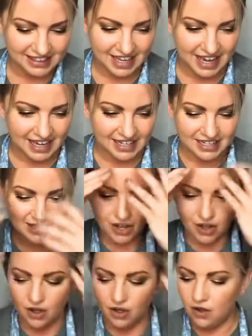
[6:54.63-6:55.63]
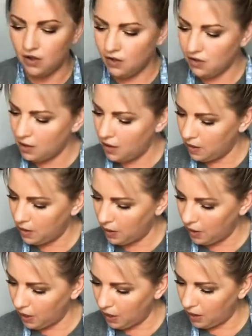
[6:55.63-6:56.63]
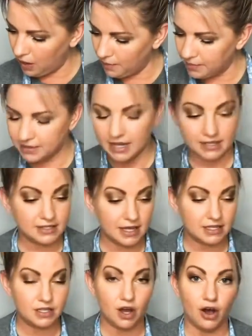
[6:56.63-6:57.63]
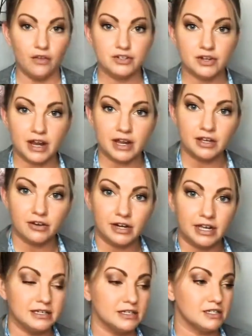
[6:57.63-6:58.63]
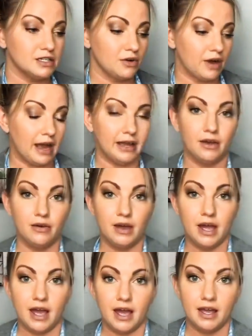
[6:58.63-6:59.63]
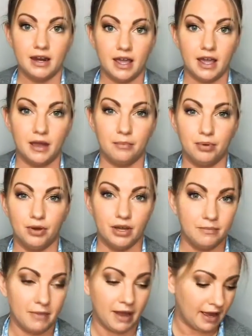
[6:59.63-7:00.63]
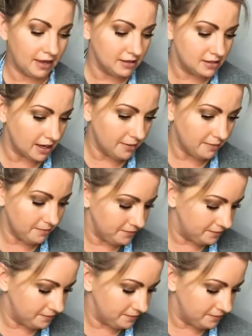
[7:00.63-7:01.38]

That is all. Yes, that's all the dry ingredients. So I go ahead and put my stop.